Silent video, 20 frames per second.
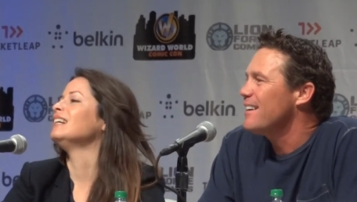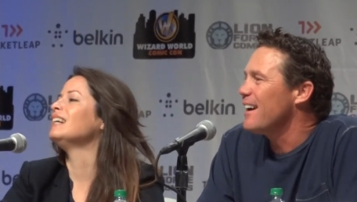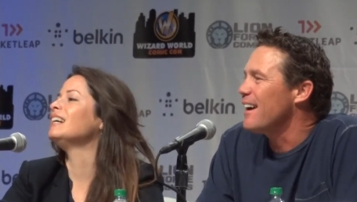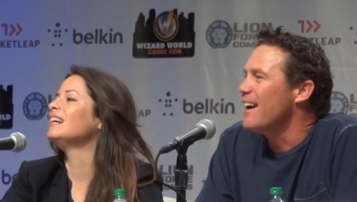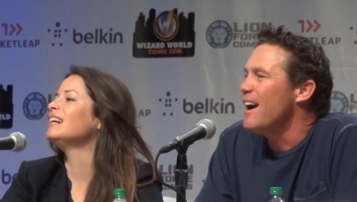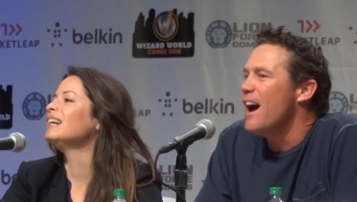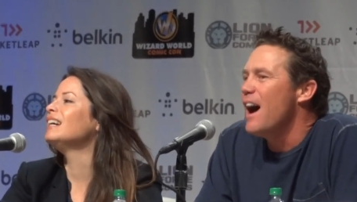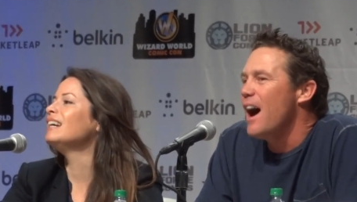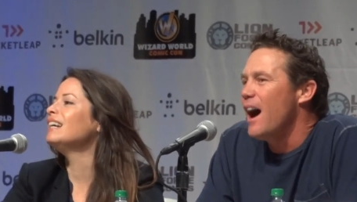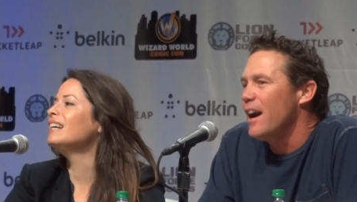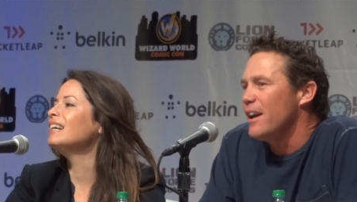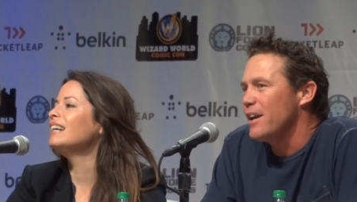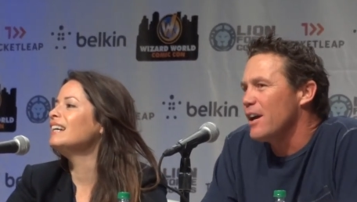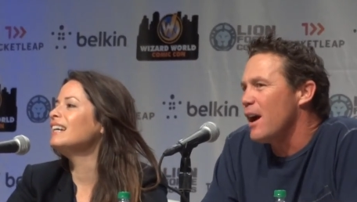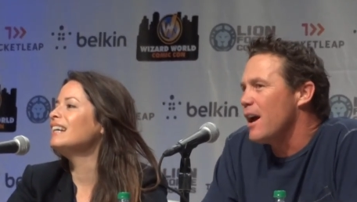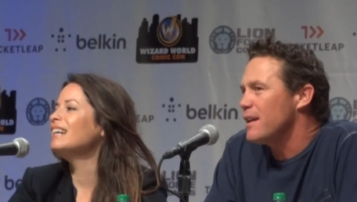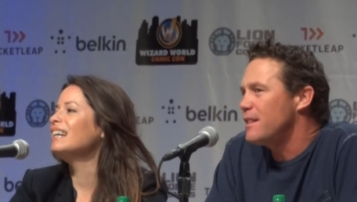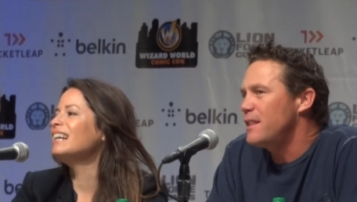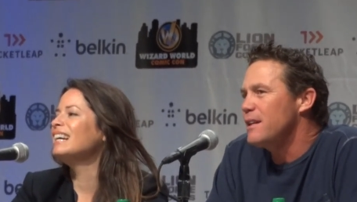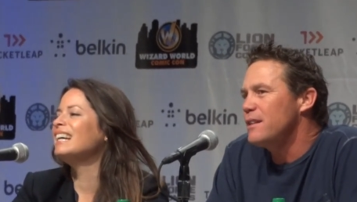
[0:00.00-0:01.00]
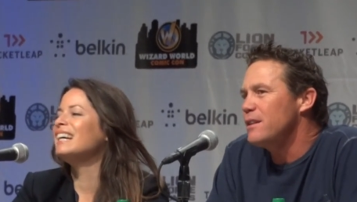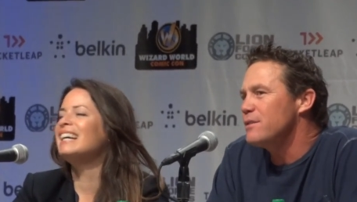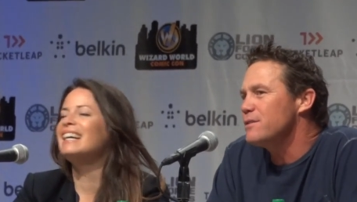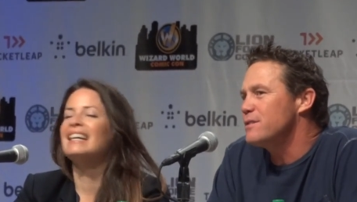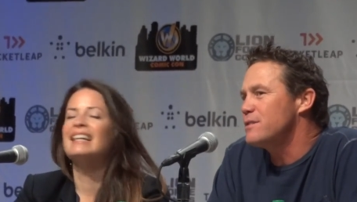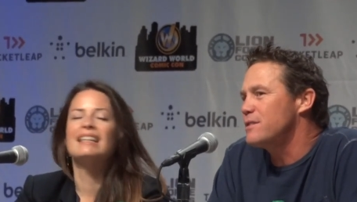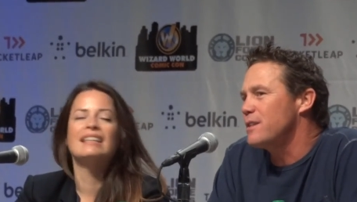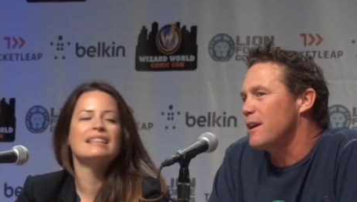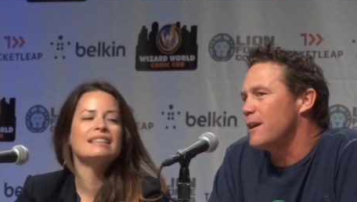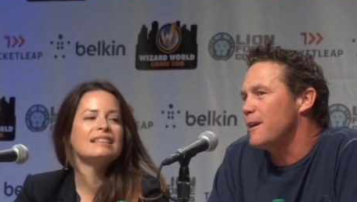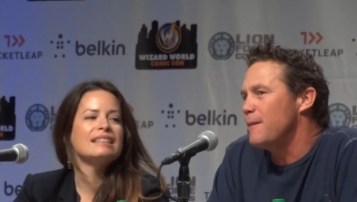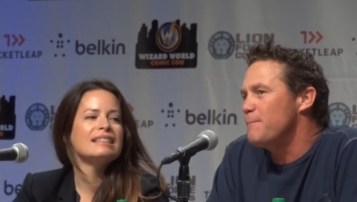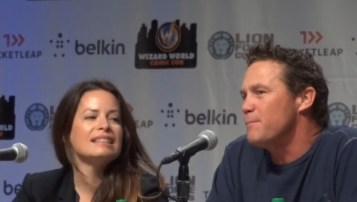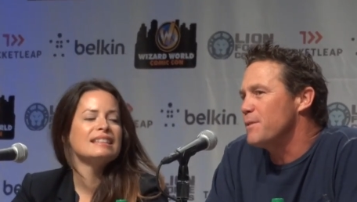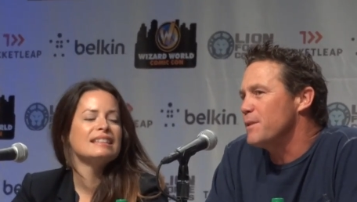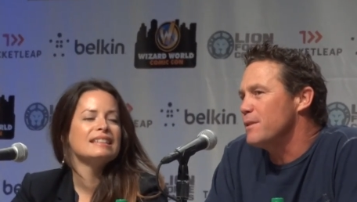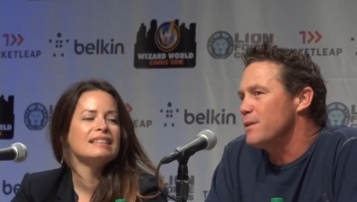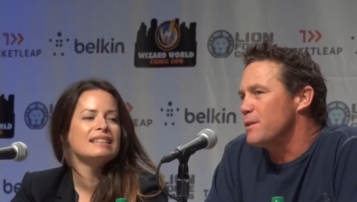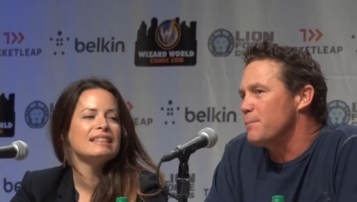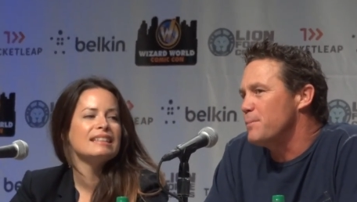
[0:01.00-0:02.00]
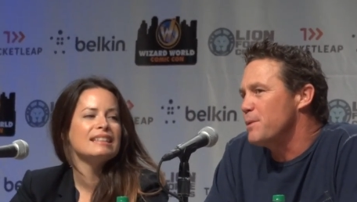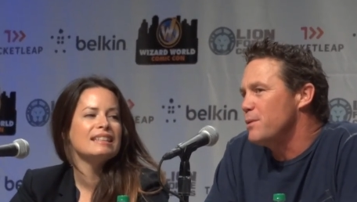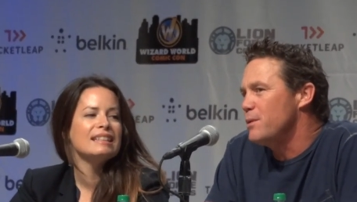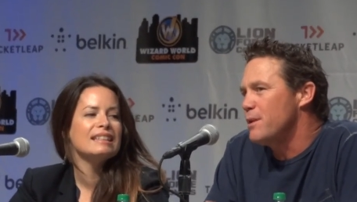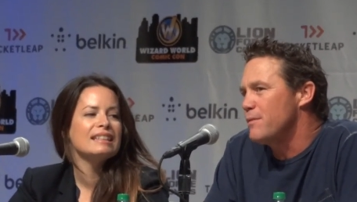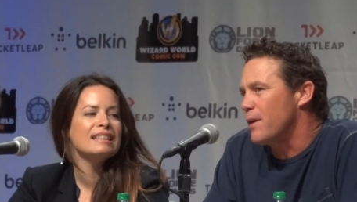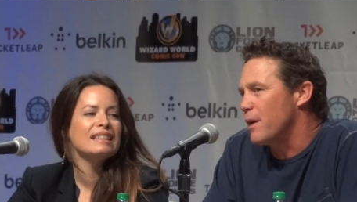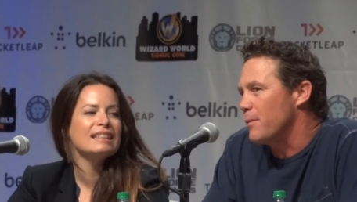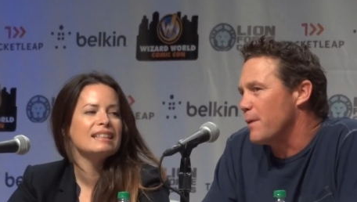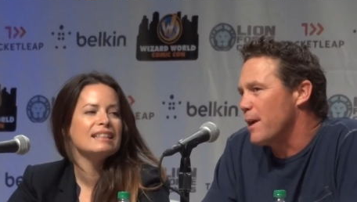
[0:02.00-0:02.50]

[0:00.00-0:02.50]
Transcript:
Speaker 1: Uh-huh. Yeah, yeah. I think there's uh, the, the, beauty of our